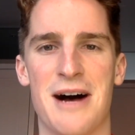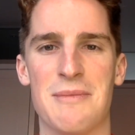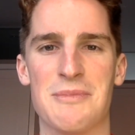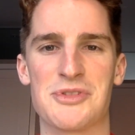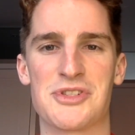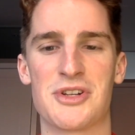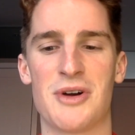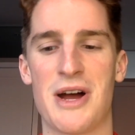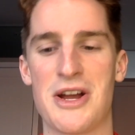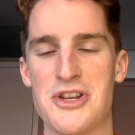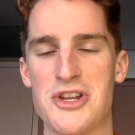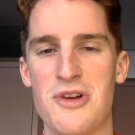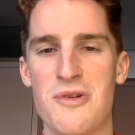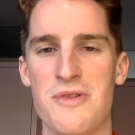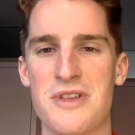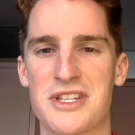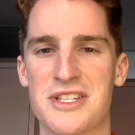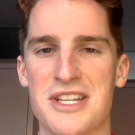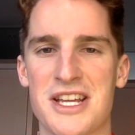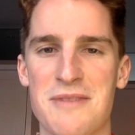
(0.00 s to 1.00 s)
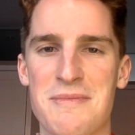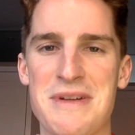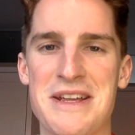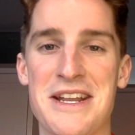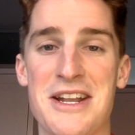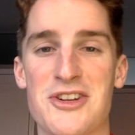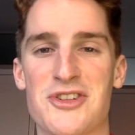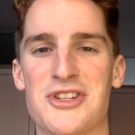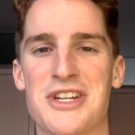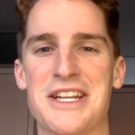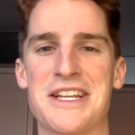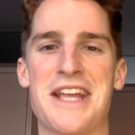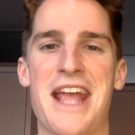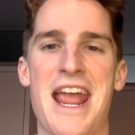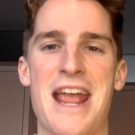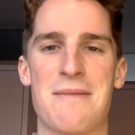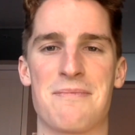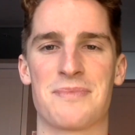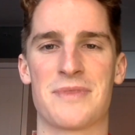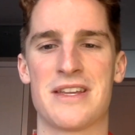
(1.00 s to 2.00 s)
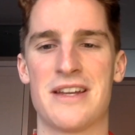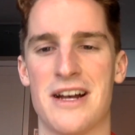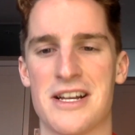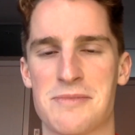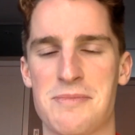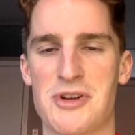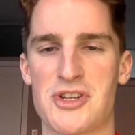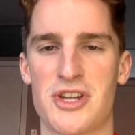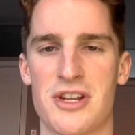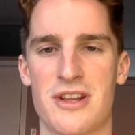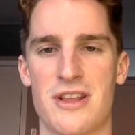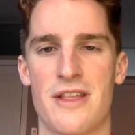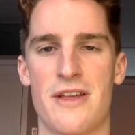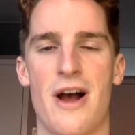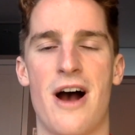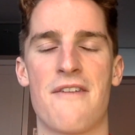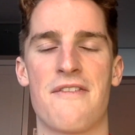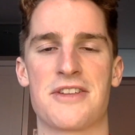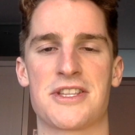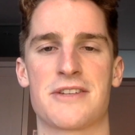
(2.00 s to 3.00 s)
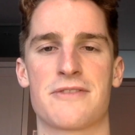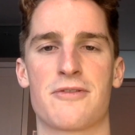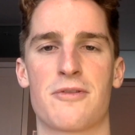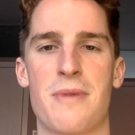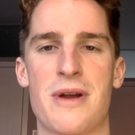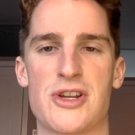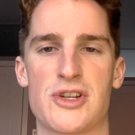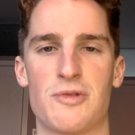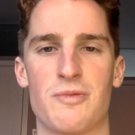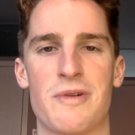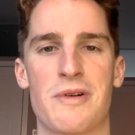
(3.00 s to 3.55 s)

So I knew this was going to be an interesting game, especially the offensive formation.